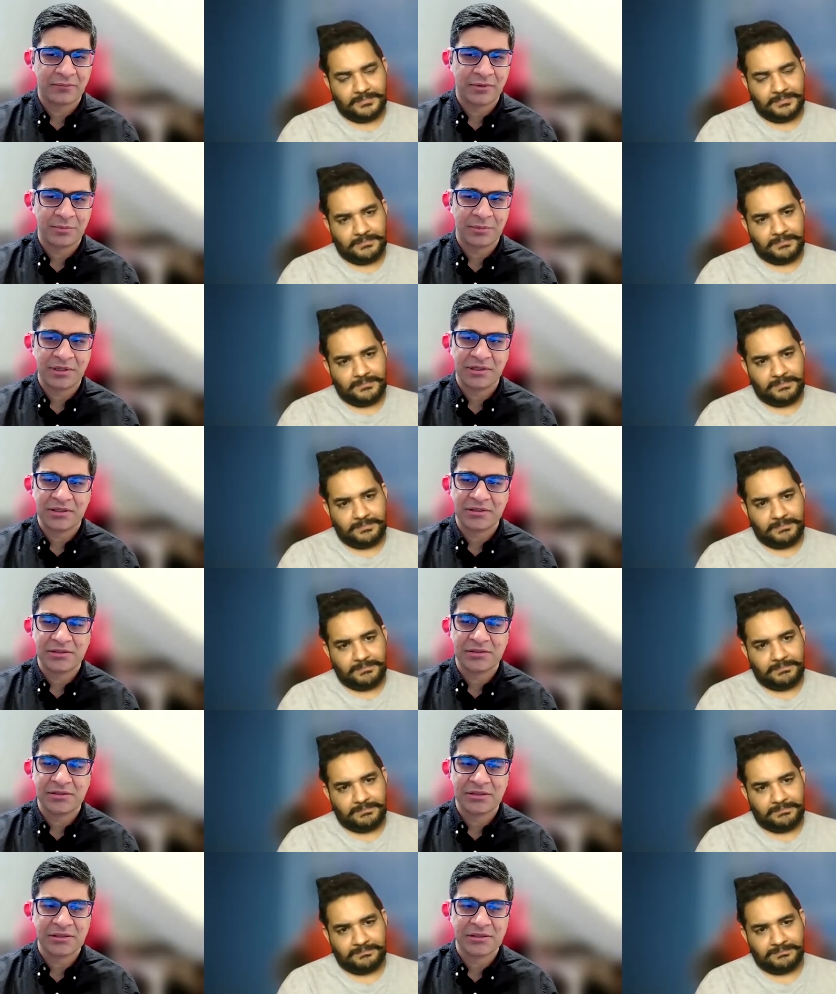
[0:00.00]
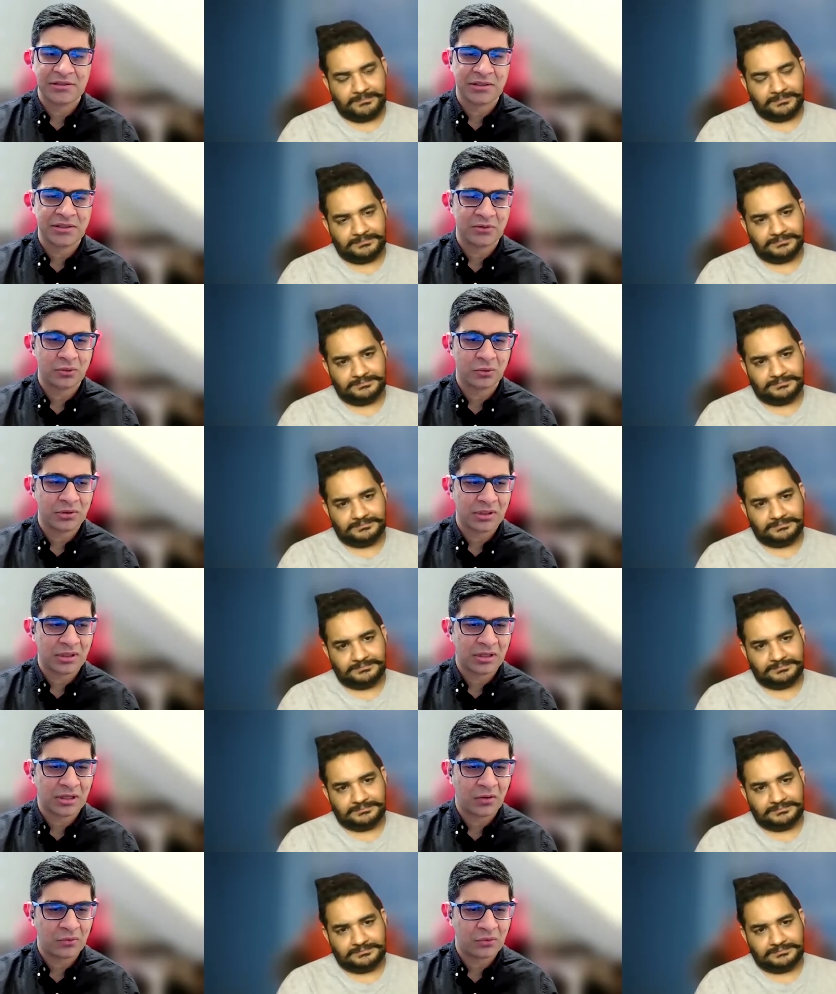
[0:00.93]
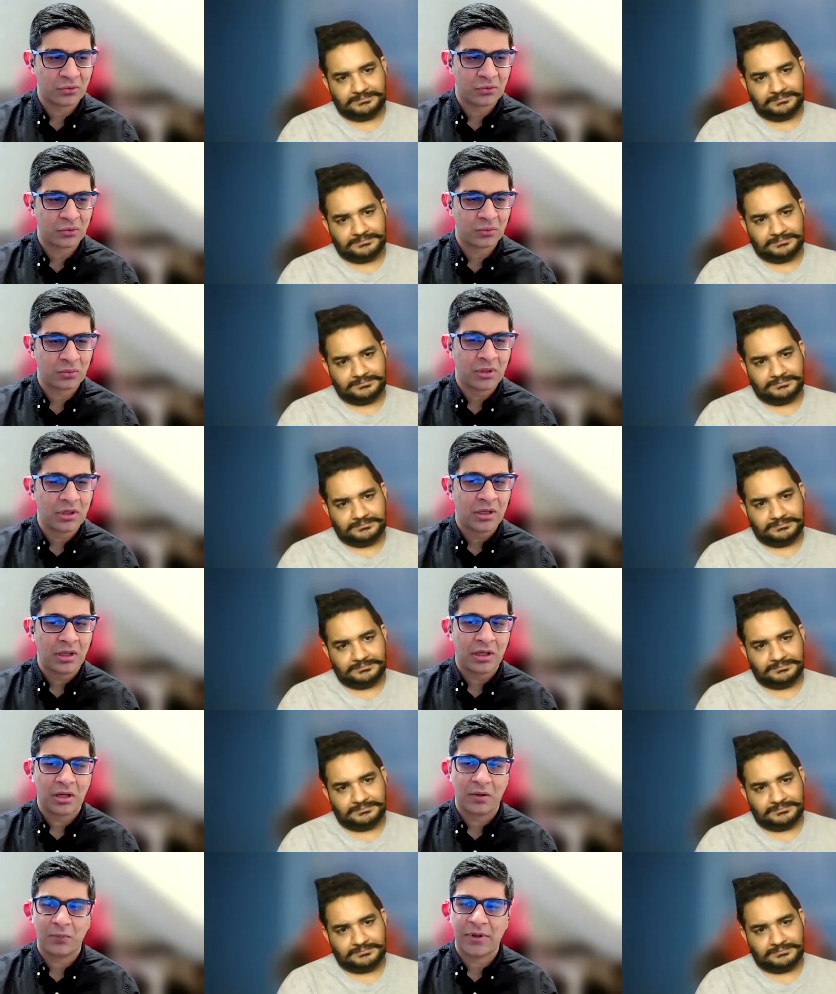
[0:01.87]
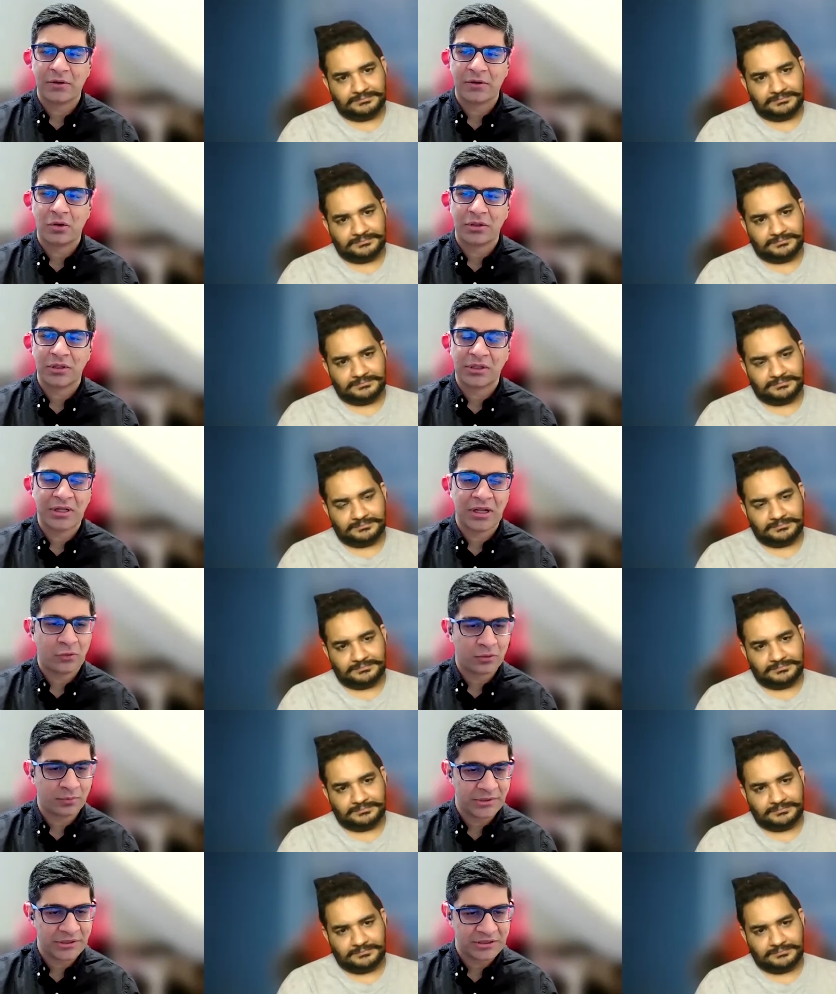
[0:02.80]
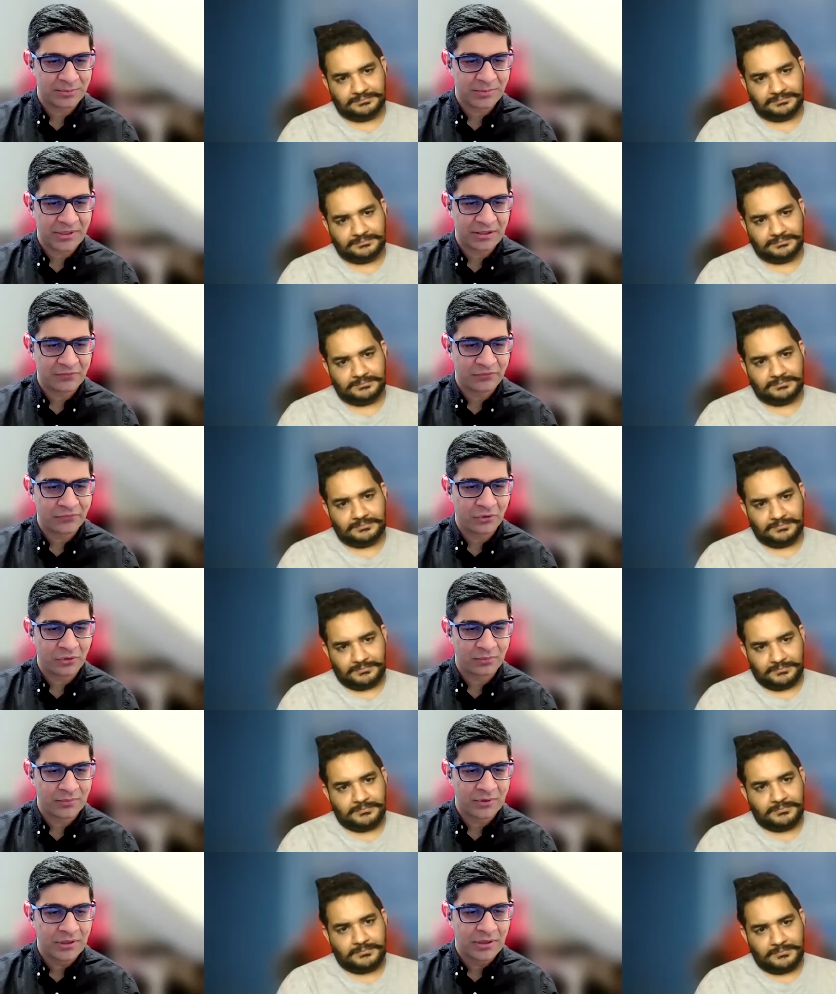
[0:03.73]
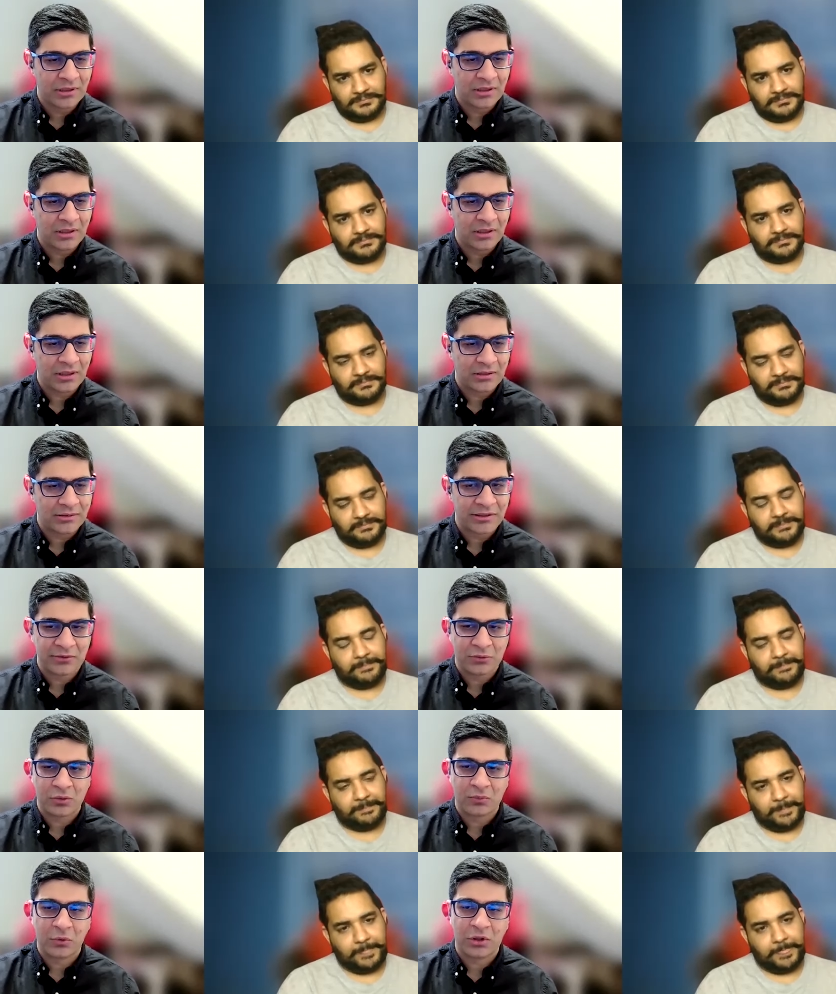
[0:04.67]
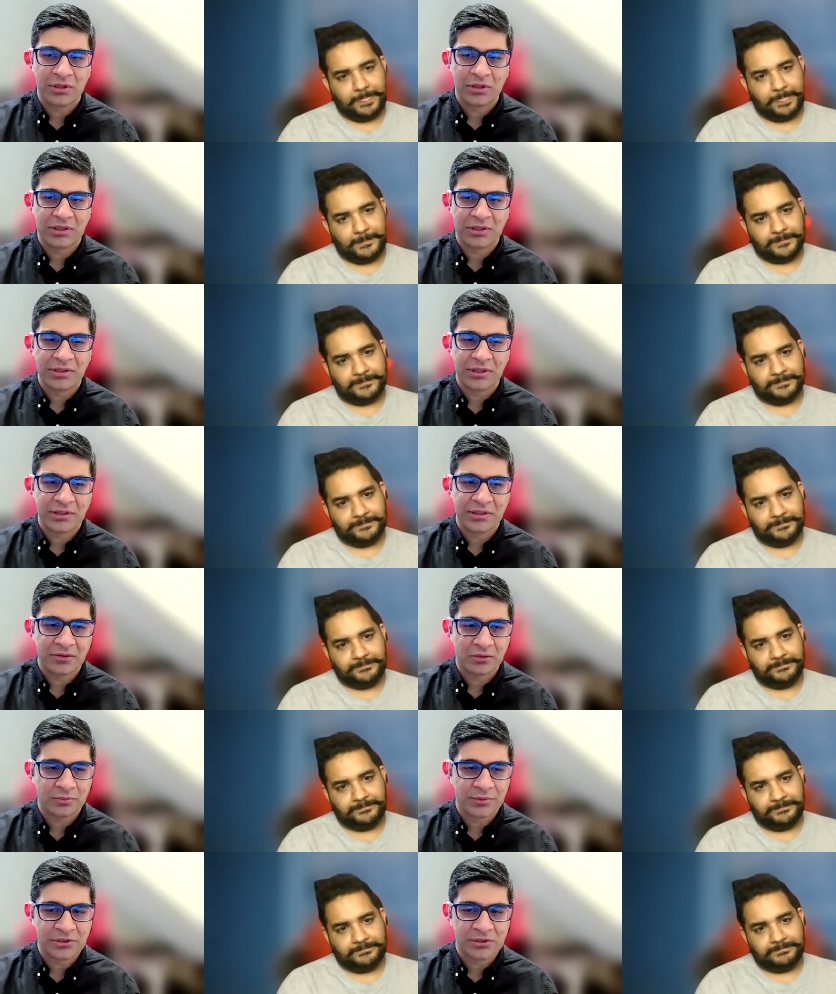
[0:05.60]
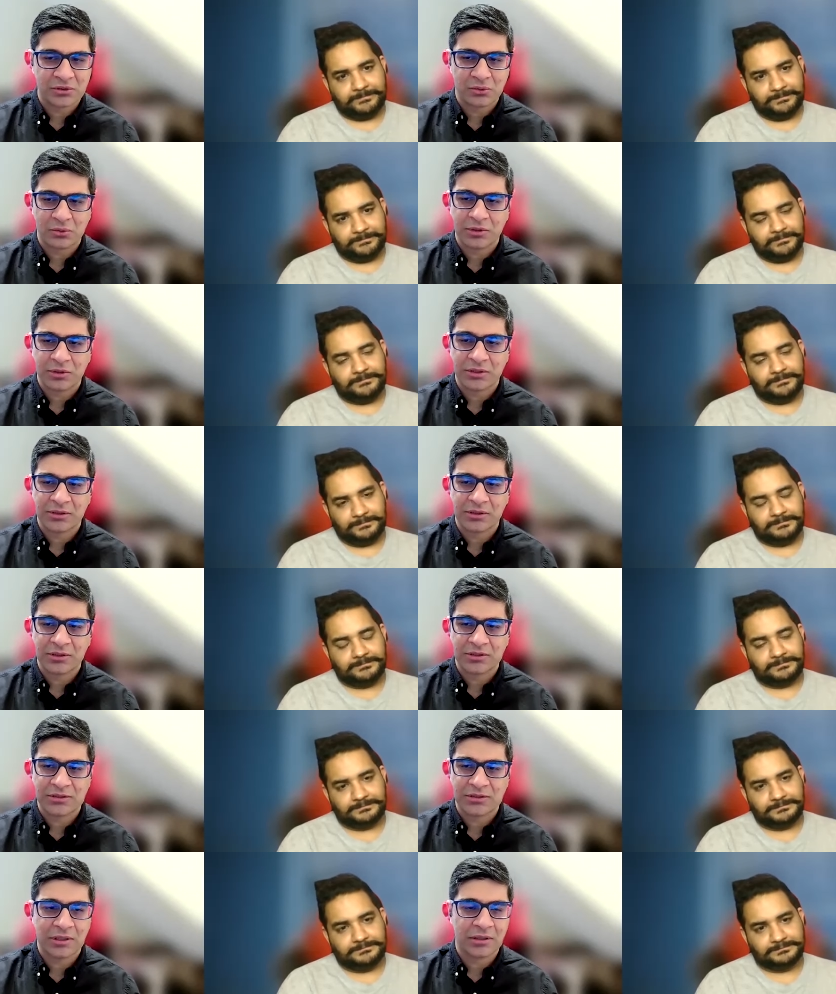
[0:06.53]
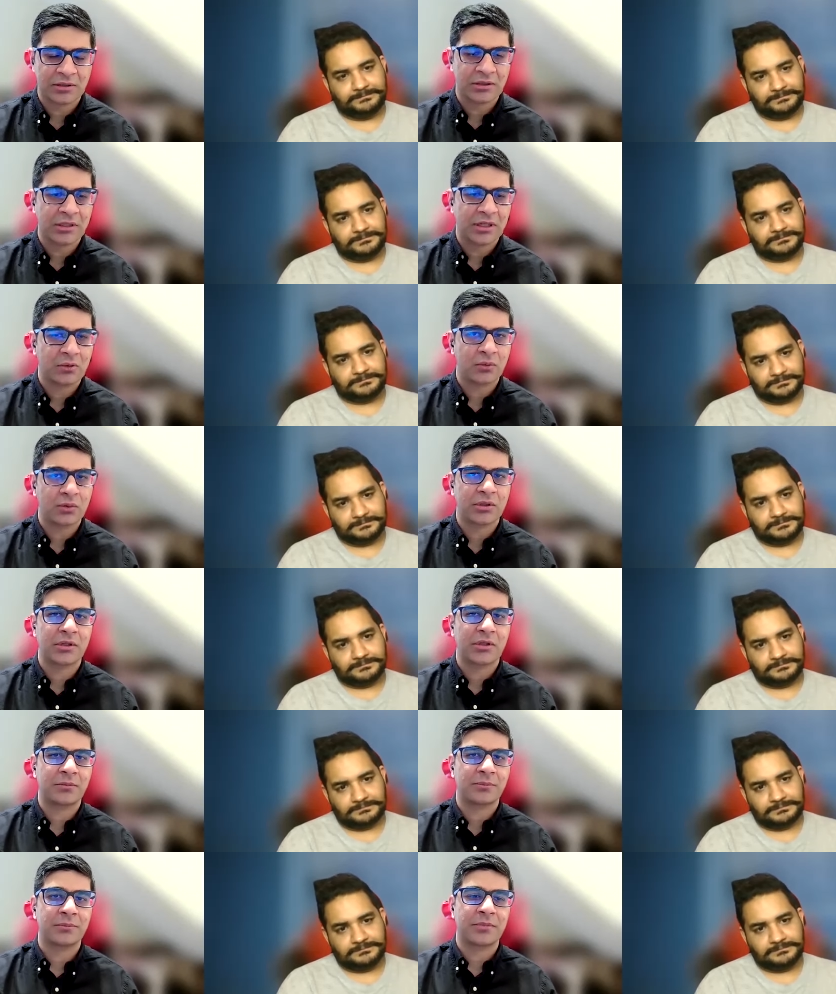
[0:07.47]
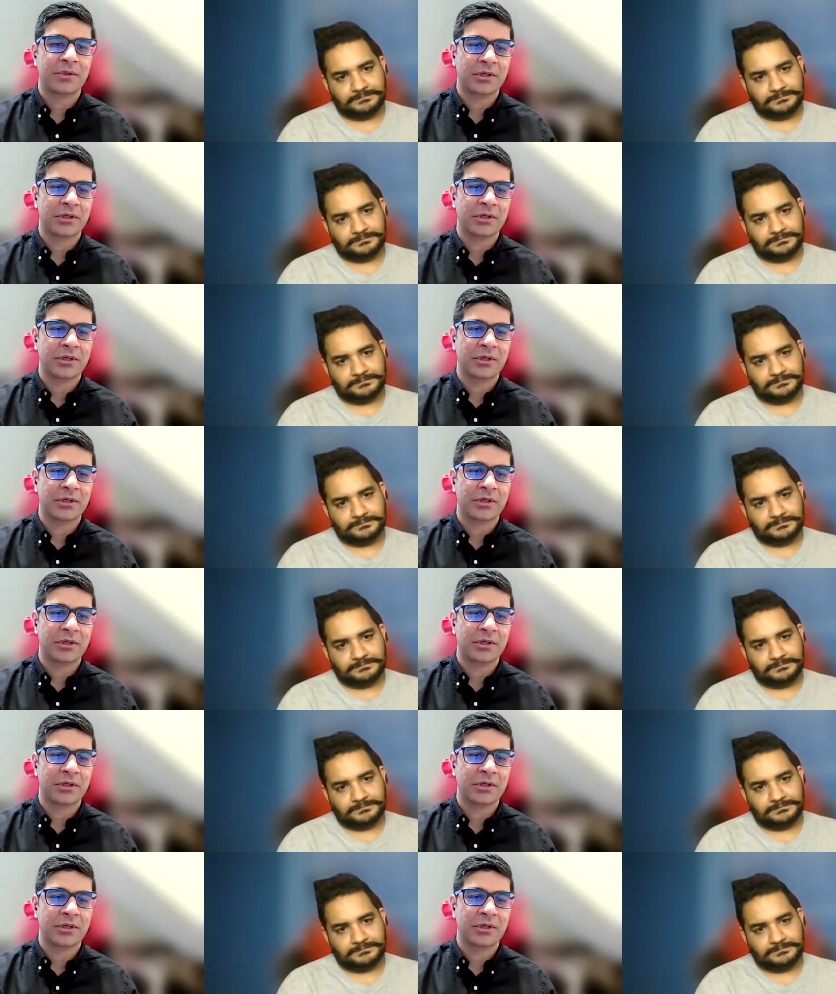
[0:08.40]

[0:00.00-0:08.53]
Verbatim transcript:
Speaker 1: government agencies, they don't allow you to uh, work on a cloud-based platform. Uh, they don't want their data to be stored in these uh, cloud uh,